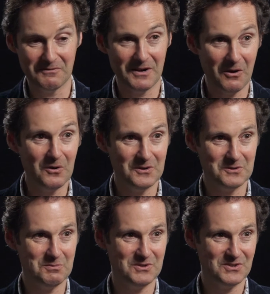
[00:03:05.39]
feel very honoured
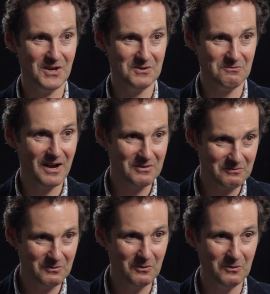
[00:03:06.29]
to be shown around the
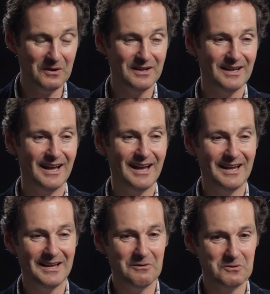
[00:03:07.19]
floor.
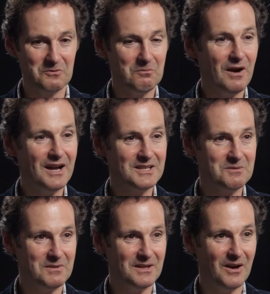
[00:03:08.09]
It was
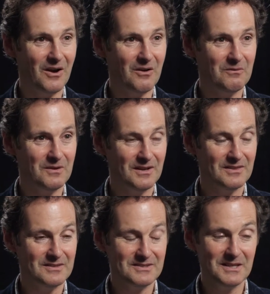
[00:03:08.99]
reminding me of
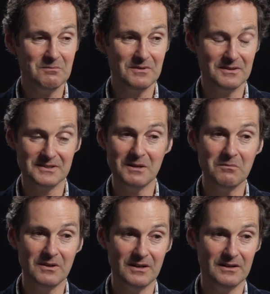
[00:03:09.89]
the
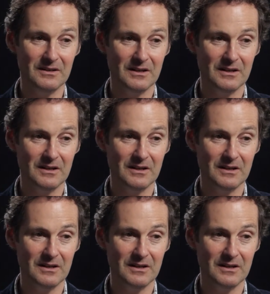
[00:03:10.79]
similar